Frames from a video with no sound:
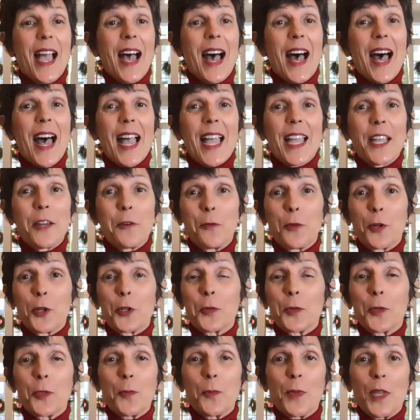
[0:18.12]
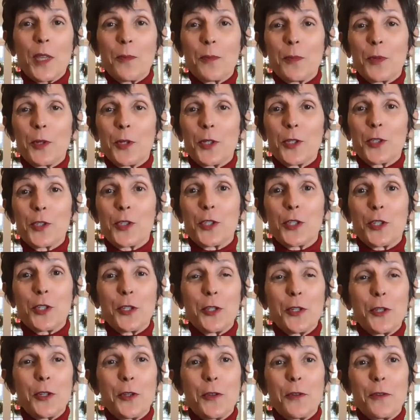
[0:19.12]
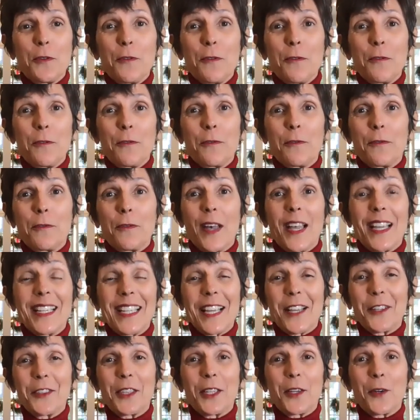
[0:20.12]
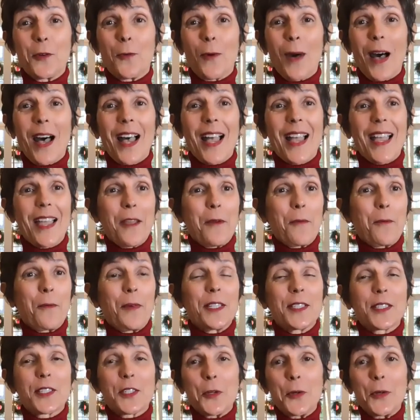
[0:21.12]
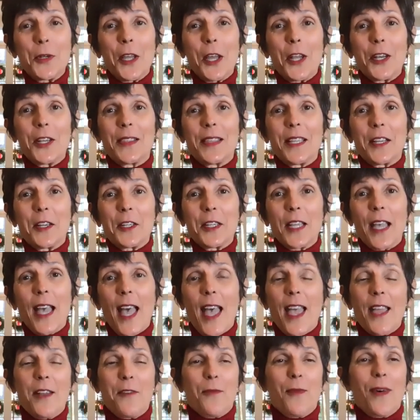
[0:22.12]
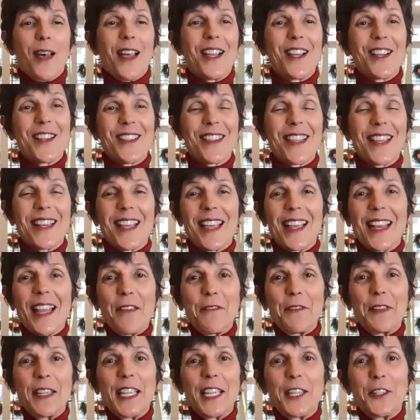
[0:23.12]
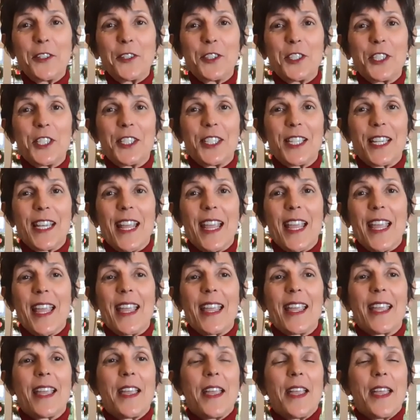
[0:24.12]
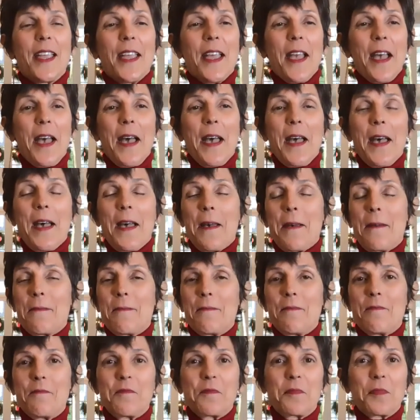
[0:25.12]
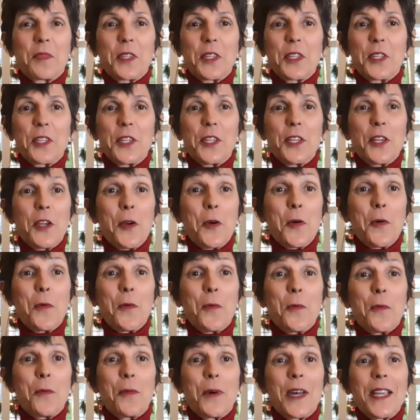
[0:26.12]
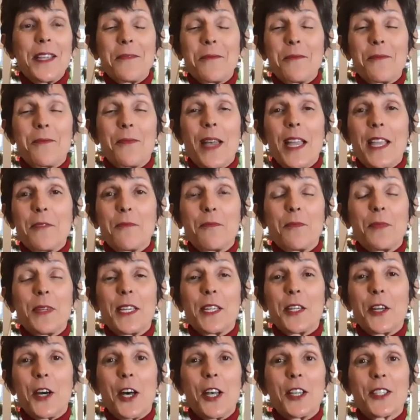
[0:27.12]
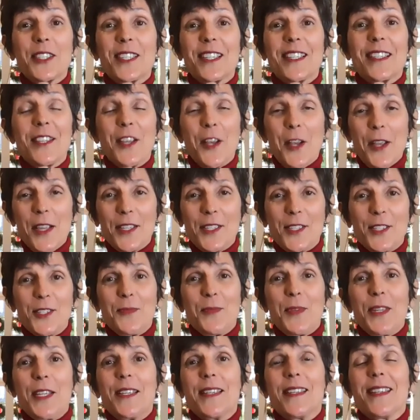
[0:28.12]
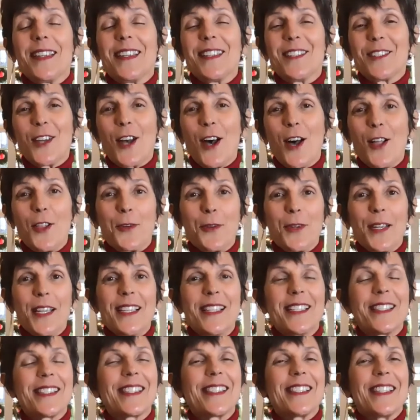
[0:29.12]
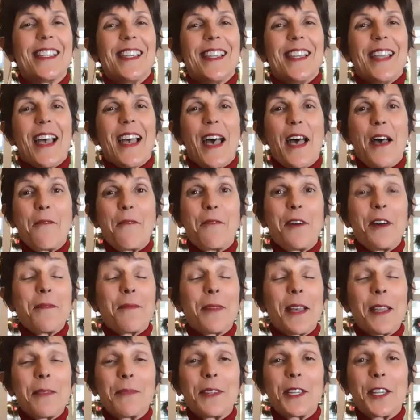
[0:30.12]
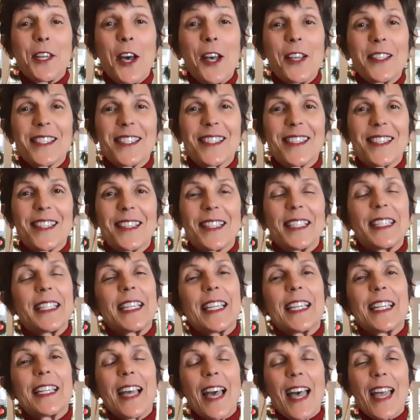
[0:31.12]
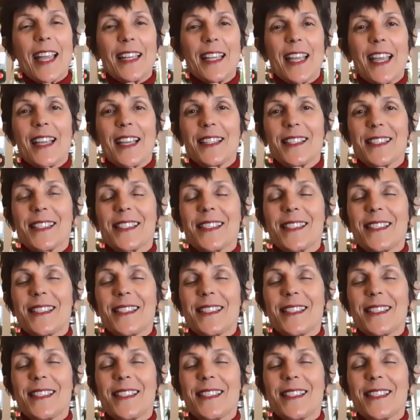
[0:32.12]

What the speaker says: I work with people to find out their why, what's going on in their gut, why do they not have any energy today, what might be causing their histamine intolerance, what might be causing the leaky gut, as